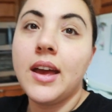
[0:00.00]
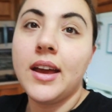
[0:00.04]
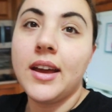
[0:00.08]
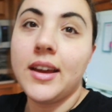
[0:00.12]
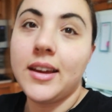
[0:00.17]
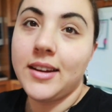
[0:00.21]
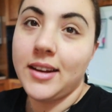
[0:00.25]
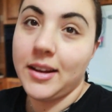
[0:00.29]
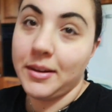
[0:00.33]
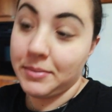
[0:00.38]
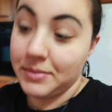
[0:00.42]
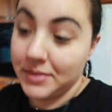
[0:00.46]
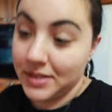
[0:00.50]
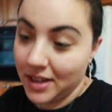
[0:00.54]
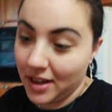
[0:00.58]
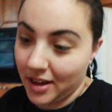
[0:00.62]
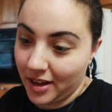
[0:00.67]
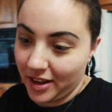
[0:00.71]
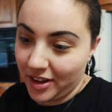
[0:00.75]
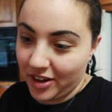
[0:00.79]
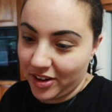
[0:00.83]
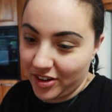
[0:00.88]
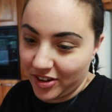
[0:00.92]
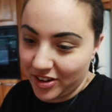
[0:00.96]
And I'm
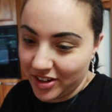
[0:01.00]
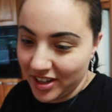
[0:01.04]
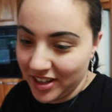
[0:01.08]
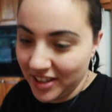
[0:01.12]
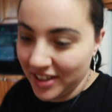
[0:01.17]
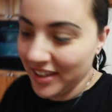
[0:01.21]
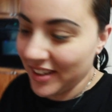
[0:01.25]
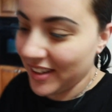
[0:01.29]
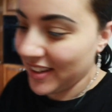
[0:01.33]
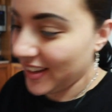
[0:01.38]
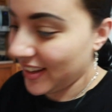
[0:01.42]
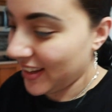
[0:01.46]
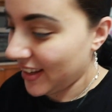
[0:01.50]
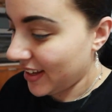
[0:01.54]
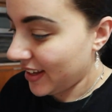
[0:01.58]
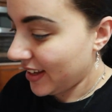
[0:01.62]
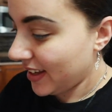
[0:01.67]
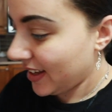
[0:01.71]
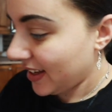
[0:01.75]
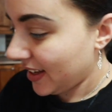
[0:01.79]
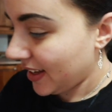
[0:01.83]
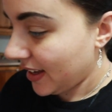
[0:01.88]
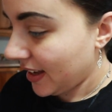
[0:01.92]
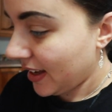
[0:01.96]
tired.
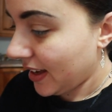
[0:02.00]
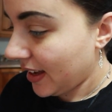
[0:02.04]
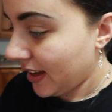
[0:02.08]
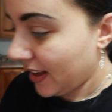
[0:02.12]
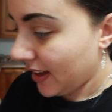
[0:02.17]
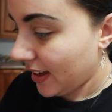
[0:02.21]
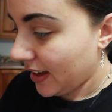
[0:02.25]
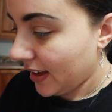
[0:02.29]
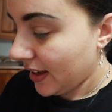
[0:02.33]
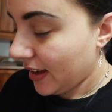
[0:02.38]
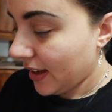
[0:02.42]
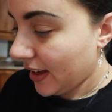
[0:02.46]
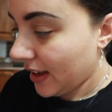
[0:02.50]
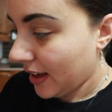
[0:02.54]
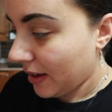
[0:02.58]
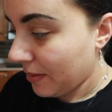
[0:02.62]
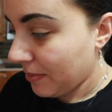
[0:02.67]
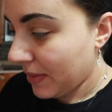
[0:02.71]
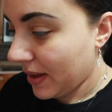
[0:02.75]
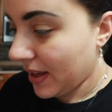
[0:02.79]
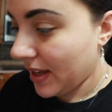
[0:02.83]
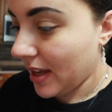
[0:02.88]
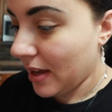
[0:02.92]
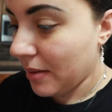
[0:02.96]
I'm
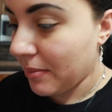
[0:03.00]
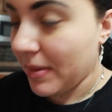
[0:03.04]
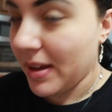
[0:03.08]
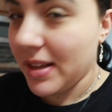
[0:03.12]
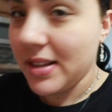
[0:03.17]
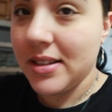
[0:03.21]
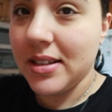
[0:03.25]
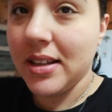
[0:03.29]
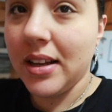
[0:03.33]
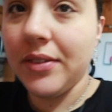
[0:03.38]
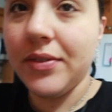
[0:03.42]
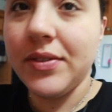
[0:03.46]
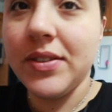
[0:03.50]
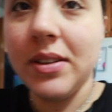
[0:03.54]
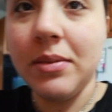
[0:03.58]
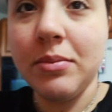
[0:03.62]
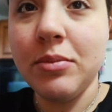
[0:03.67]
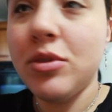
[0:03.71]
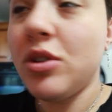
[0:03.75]
making myself some